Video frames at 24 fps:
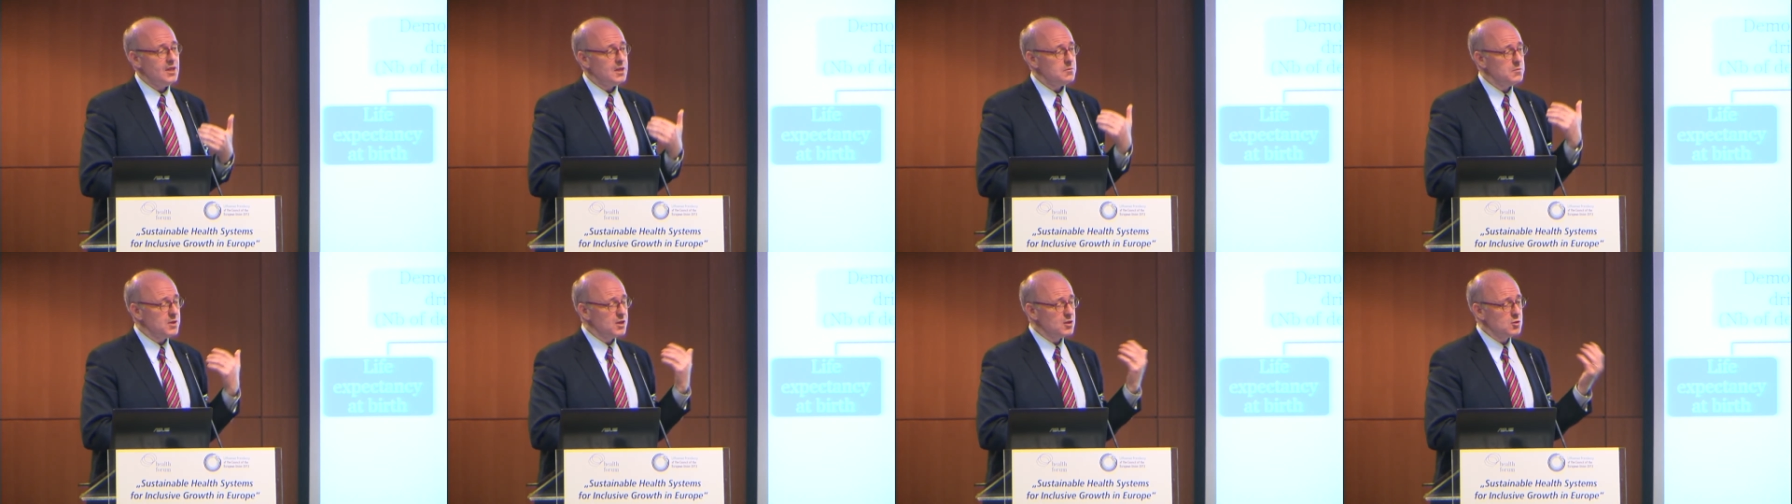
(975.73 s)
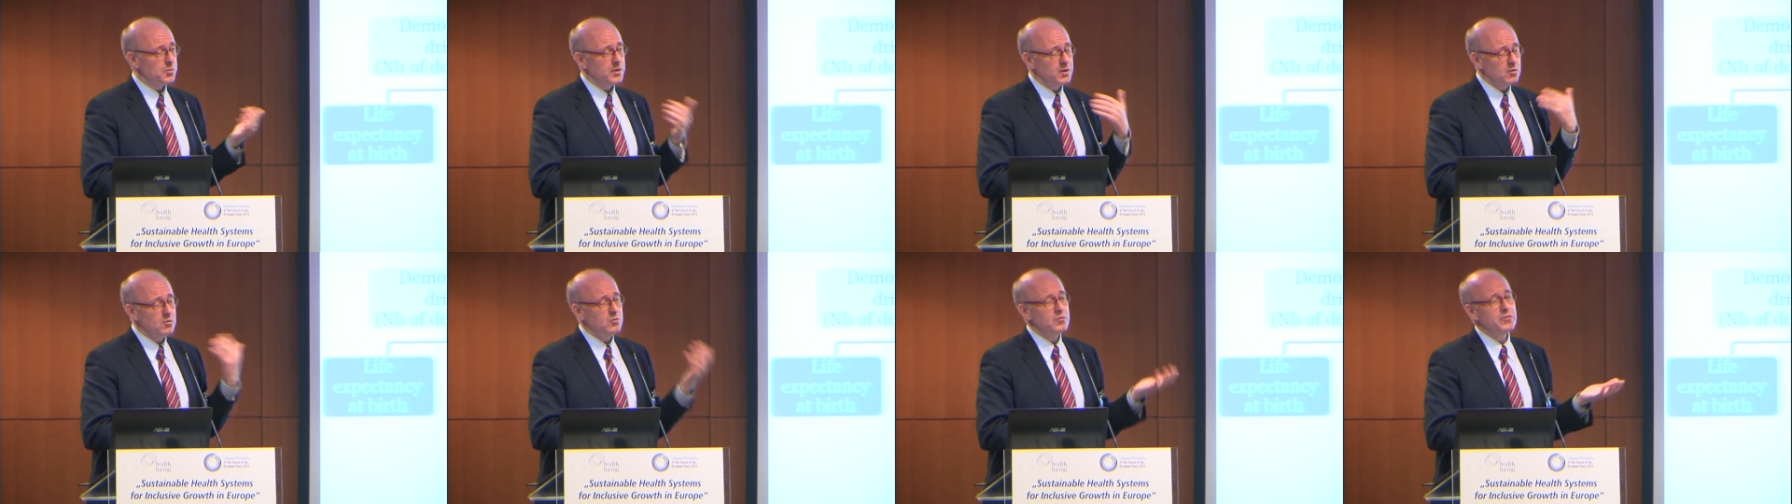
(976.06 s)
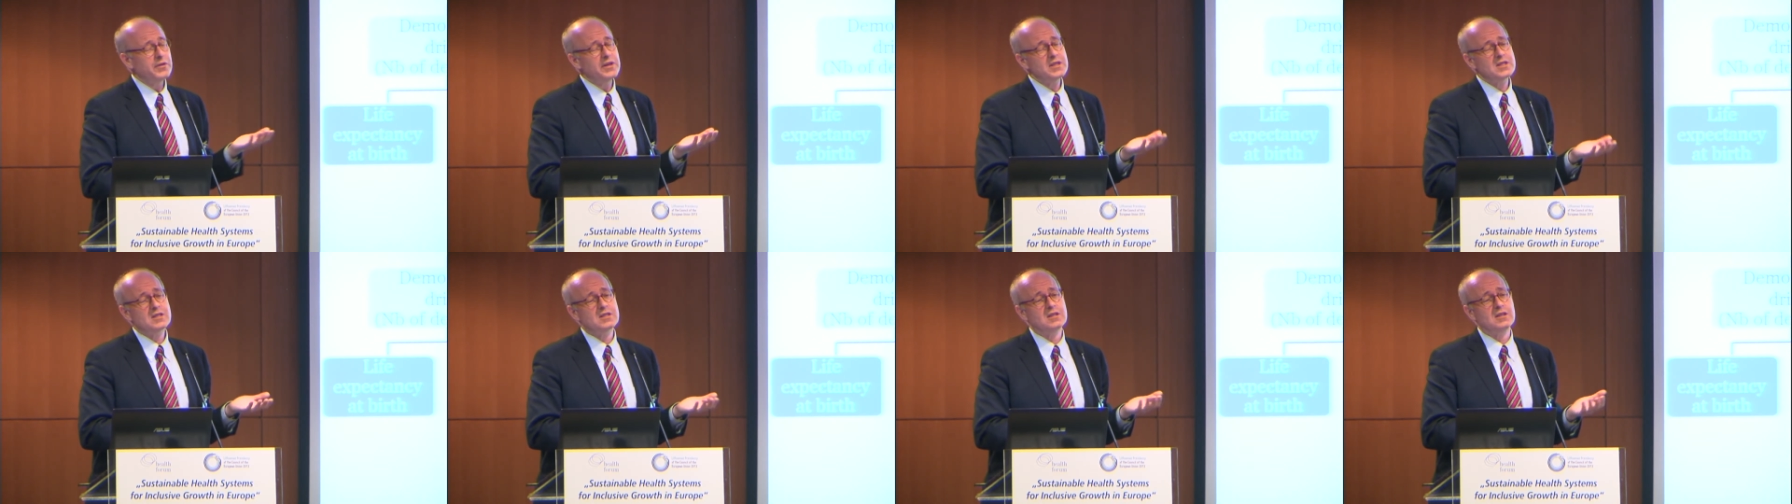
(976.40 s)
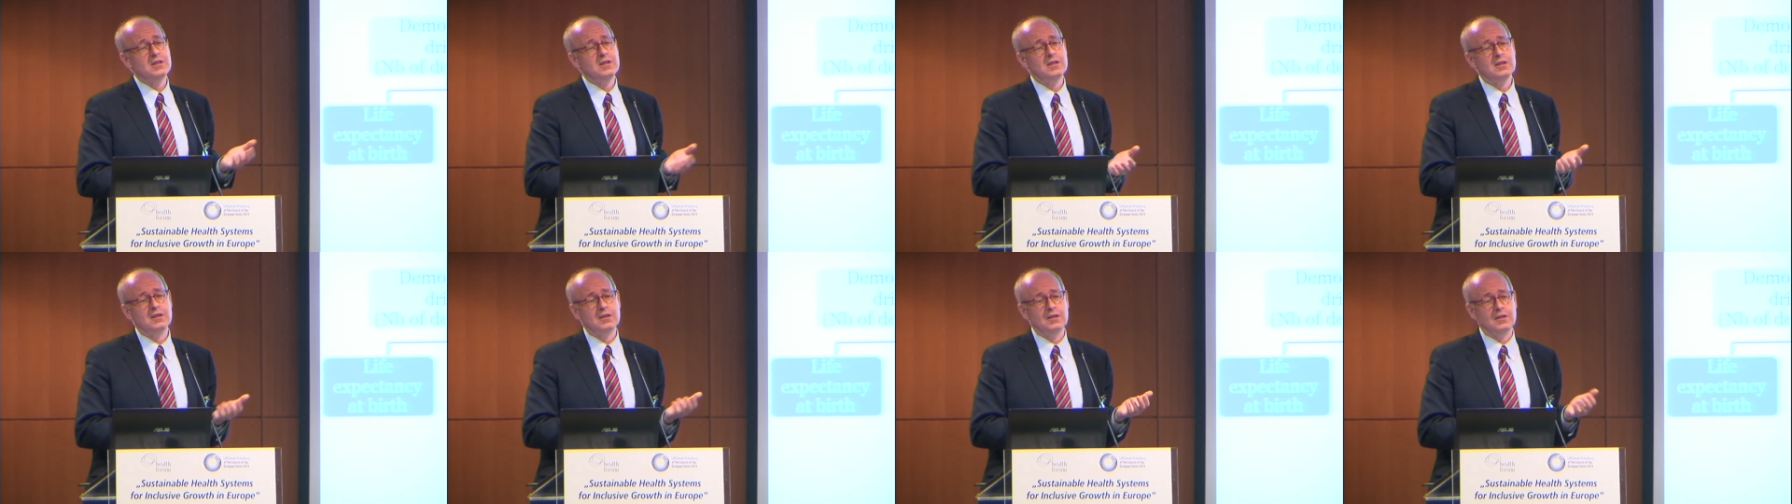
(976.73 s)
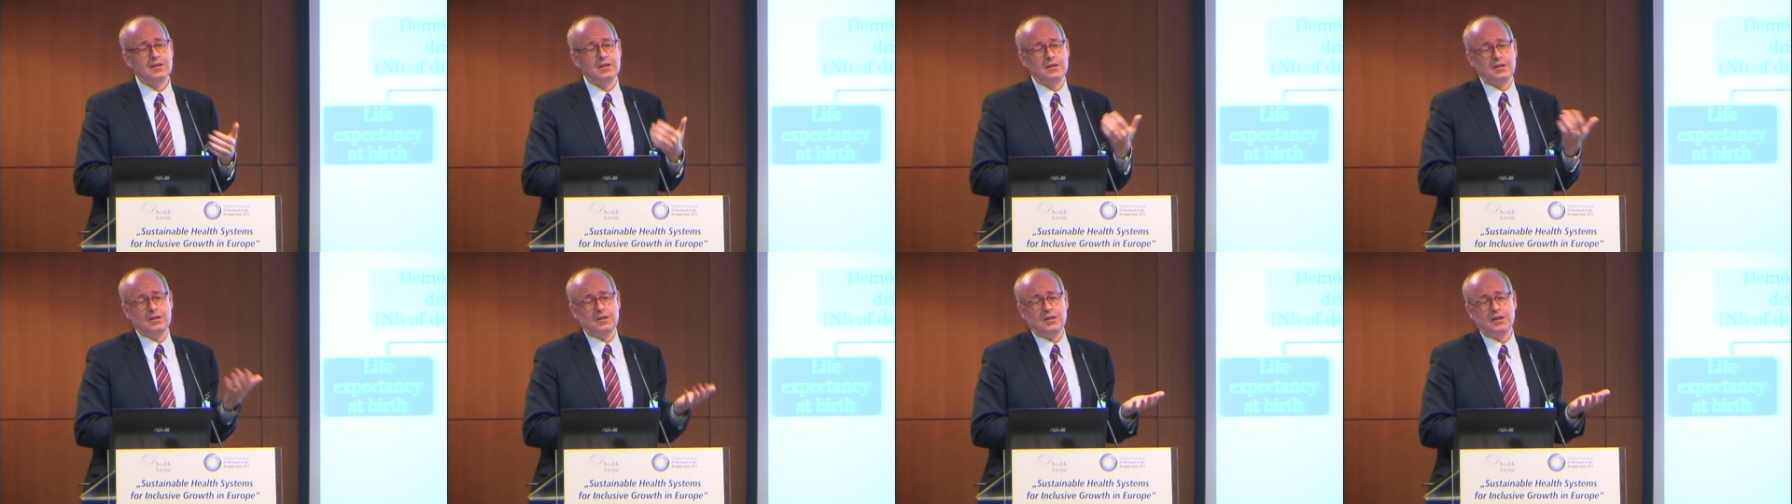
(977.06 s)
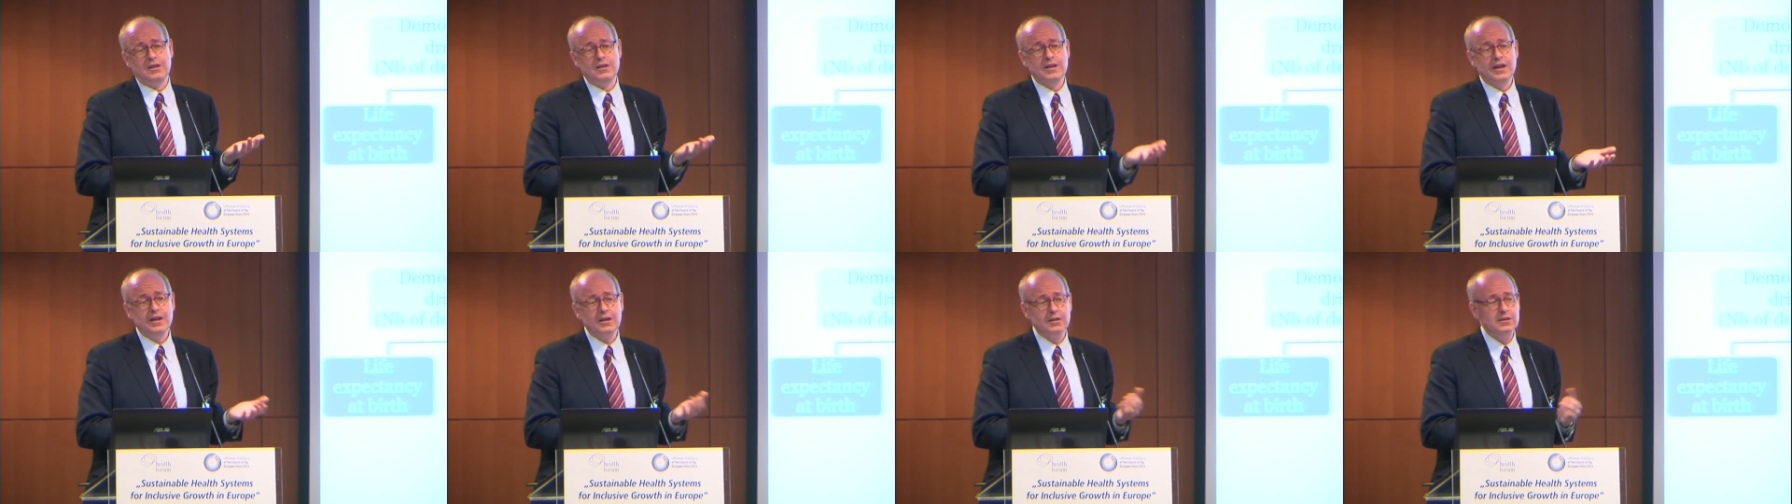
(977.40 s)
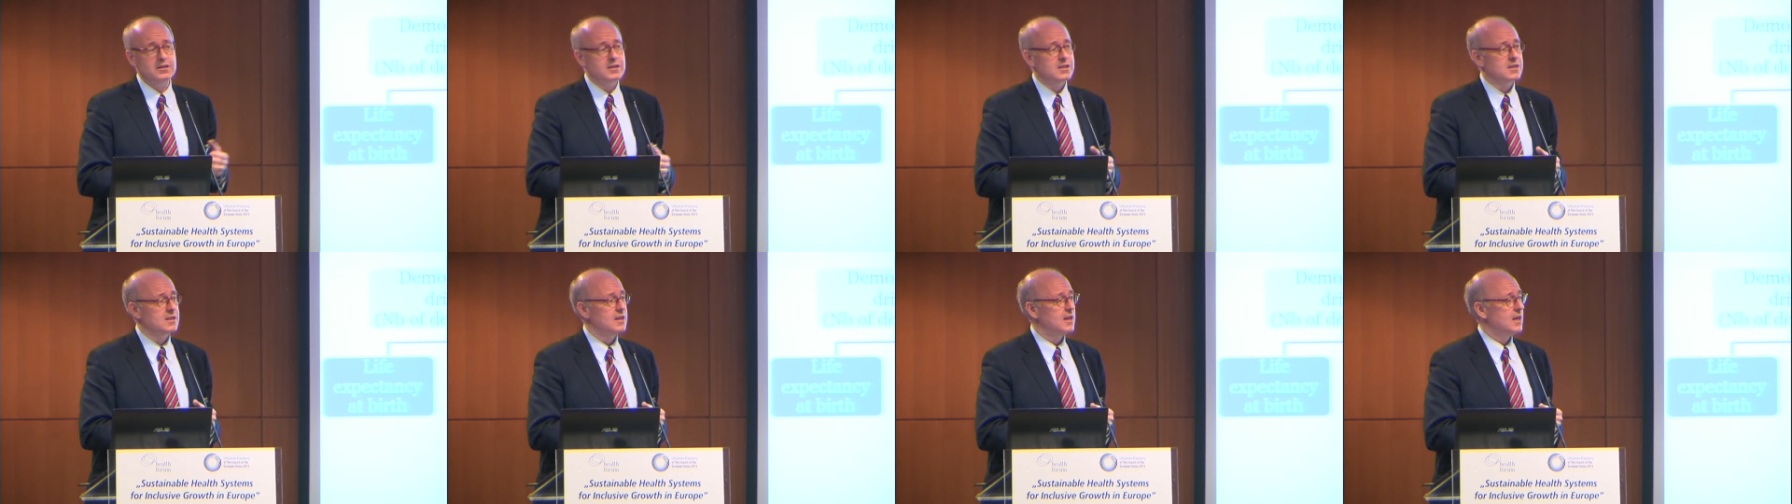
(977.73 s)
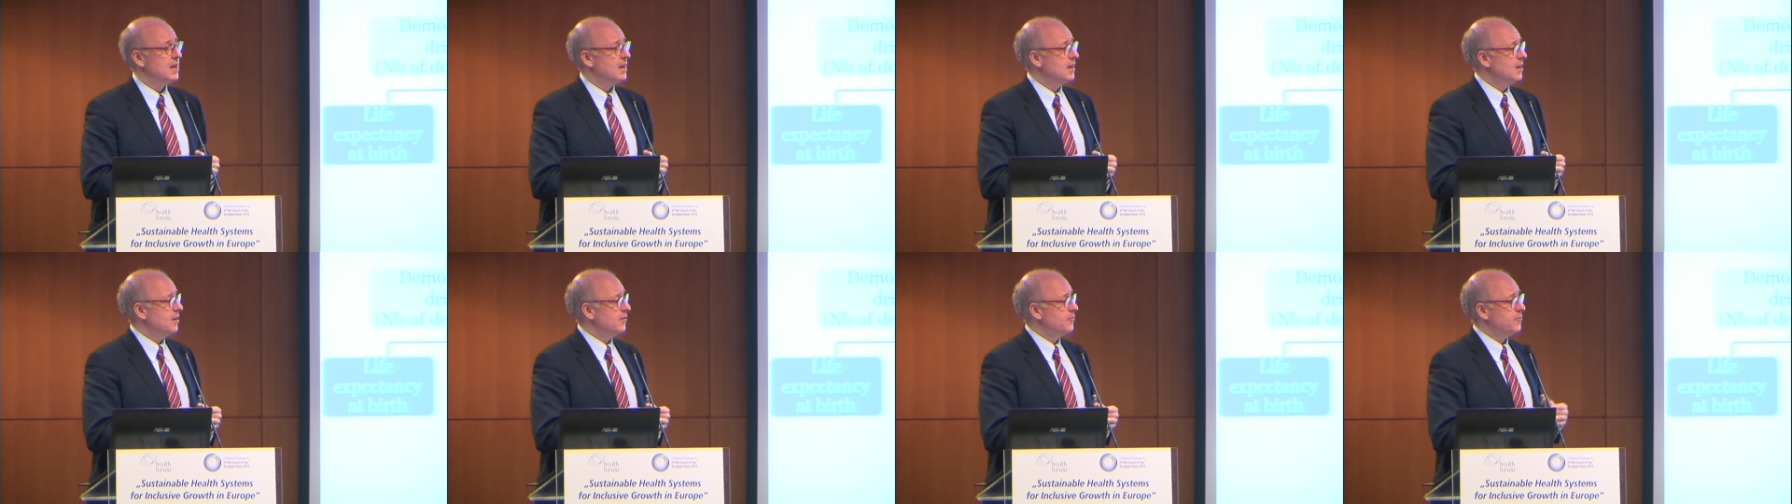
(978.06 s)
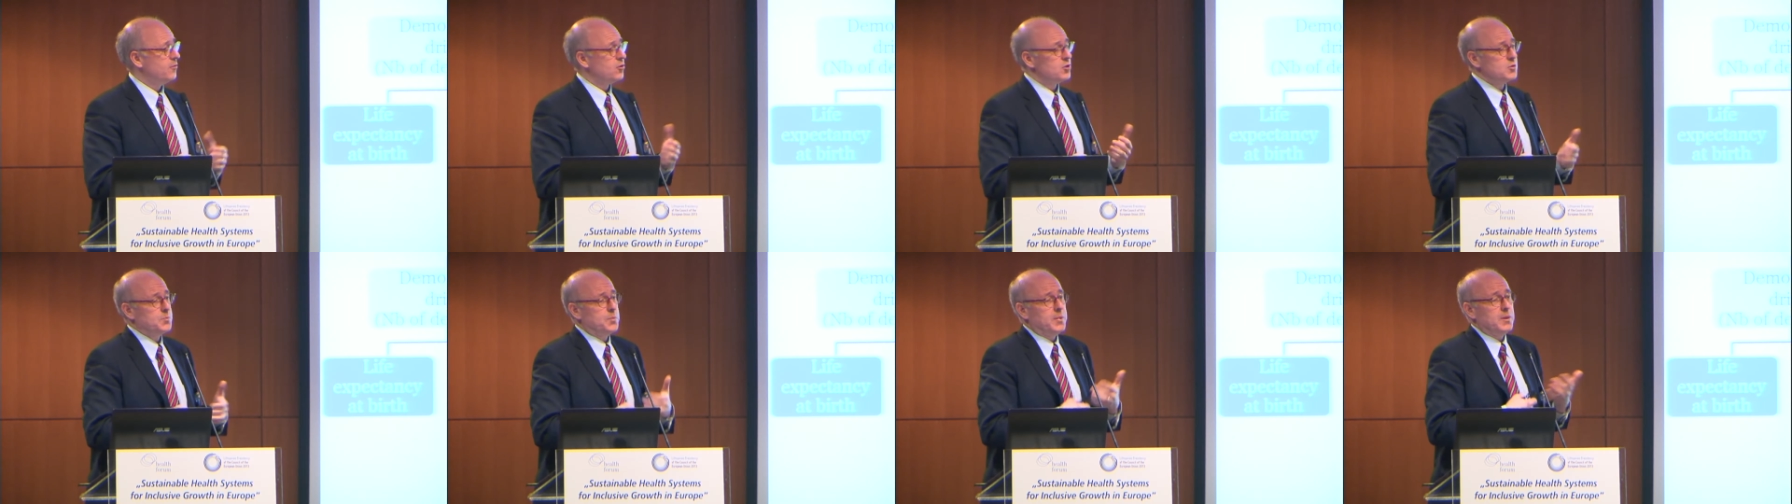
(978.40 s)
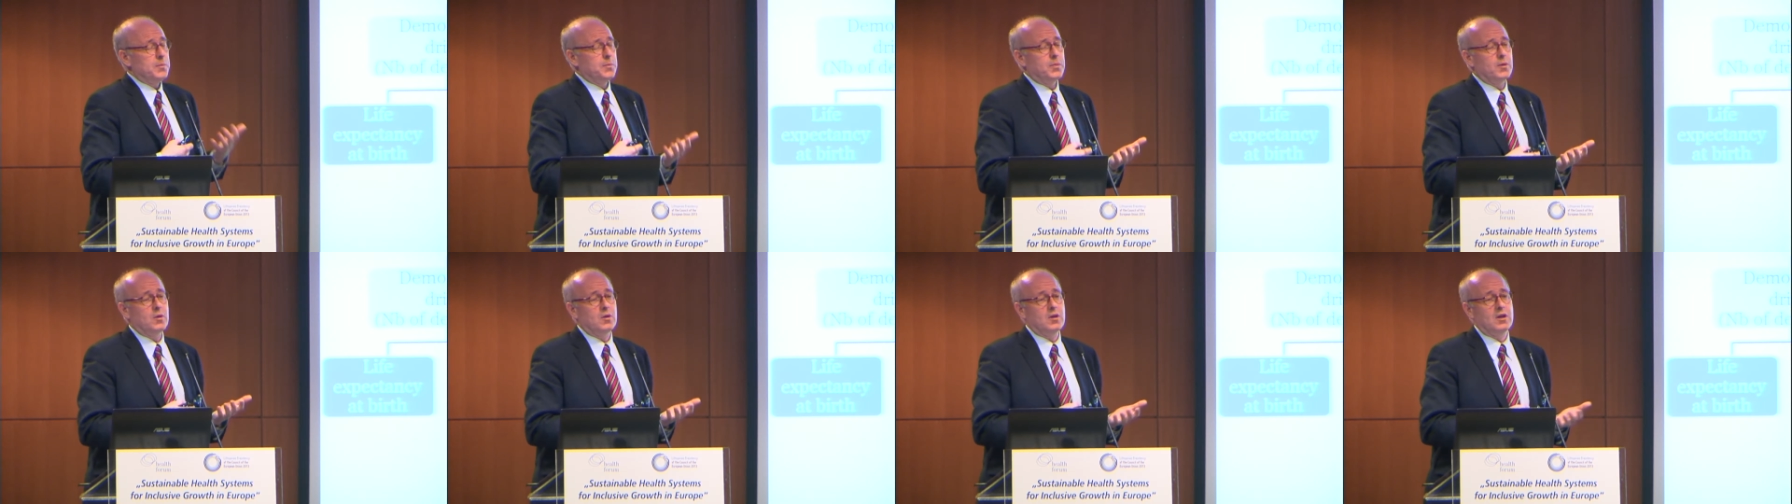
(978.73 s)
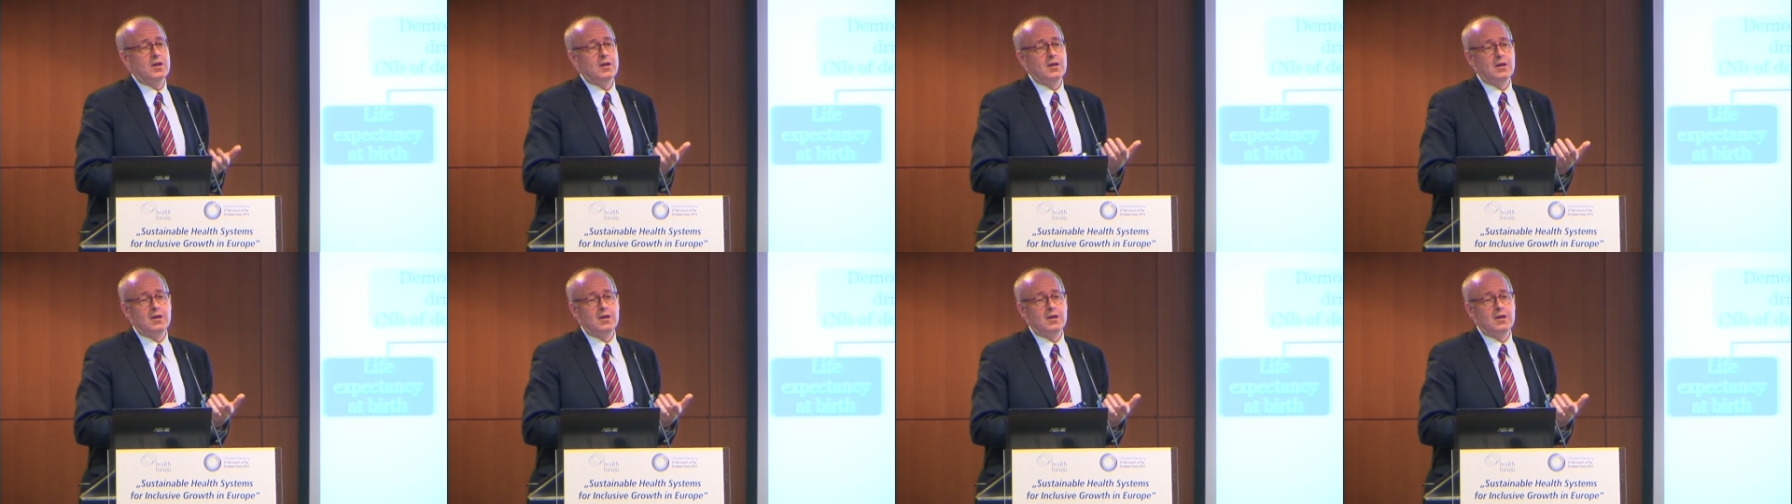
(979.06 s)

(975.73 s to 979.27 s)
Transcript: Because when you invest in health, of course, people